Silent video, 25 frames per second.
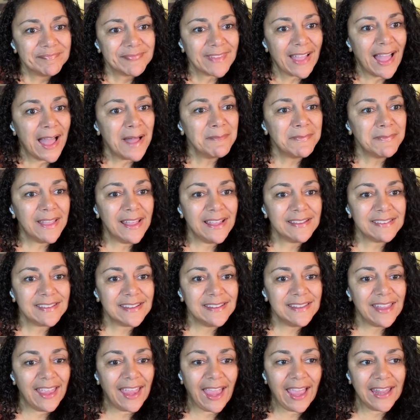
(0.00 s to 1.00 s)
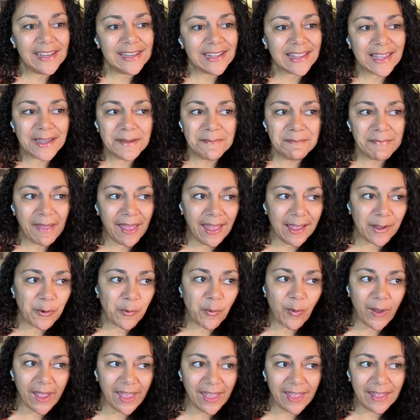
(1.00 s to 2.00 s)
I'm guessing they had to come back
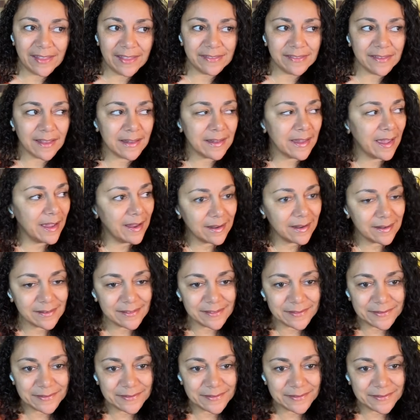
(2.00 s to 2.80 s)
wet. And they're like,